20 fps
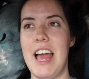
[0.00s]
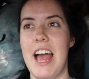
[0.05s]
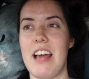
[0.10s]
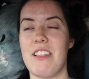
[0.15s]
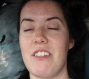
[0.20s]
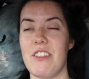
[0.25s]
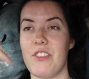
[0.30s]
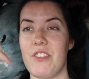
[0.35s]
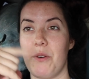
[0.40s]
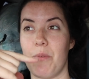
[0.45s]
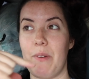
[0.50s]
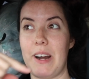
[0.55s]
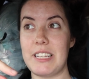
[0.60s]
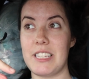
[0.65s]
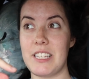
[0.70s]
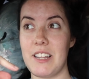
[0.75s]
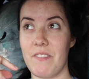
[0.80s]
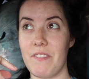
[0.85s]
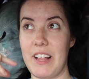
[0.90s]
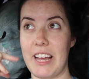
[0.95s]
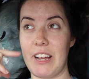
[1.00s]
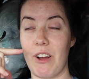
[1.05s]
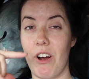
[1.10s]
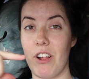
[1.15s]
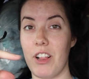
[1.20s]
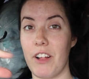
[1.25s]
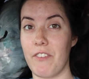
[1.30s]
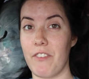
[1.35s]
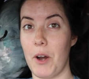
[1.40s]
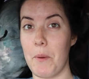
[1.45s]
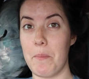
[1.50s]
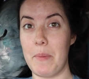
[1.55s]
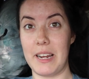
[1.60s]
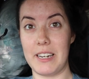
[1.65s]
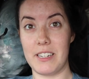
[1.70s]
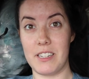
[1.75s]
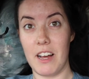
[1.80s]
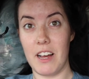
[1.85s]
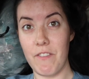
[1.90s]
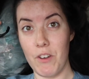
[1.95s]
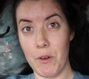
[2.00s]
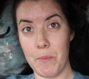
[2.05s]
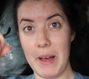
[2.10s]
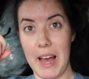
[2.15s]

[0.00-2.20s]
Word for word: And then the rest of like all of our big duffel